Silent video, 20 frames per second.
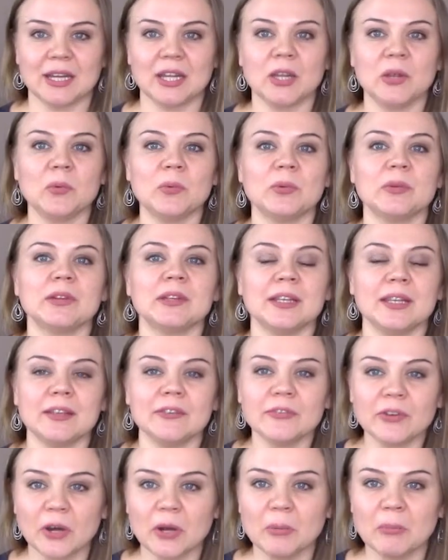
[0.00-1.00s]
He will
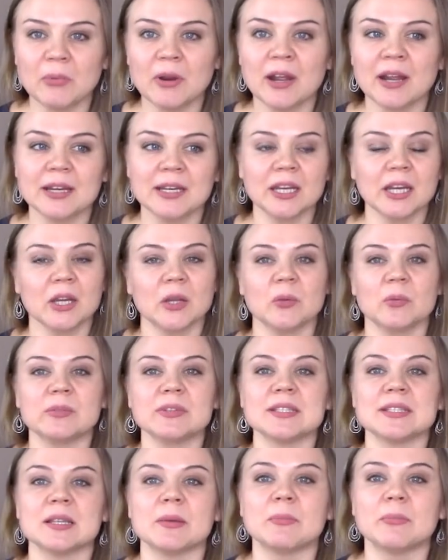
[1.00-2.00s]
give her money, he will
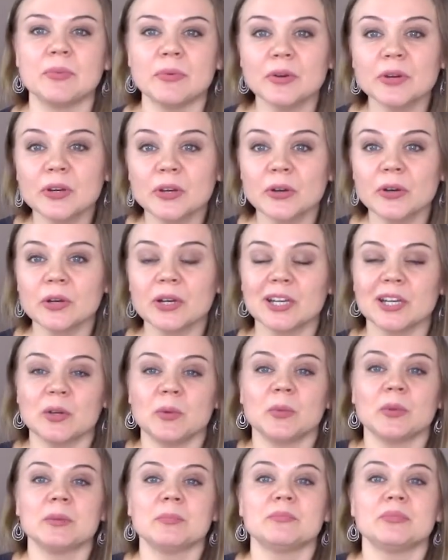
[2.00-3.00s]
support her, he
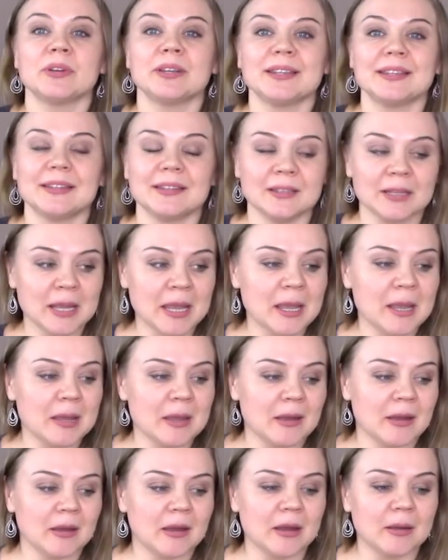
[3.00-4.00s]
will
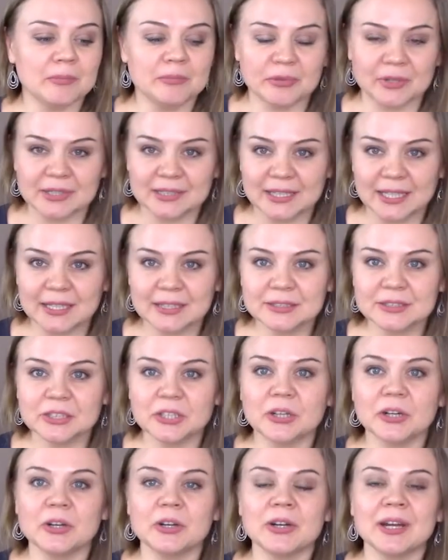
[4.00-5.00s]
uh, protect
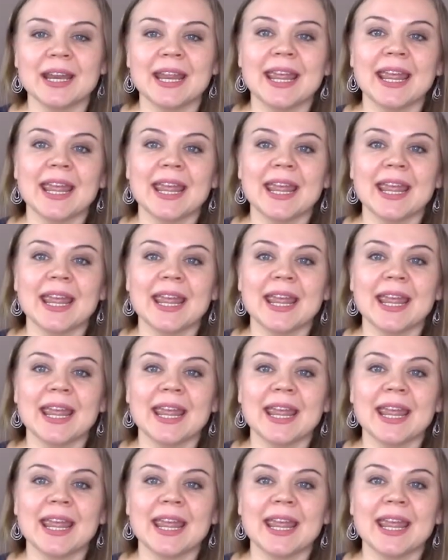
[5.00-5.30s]
her.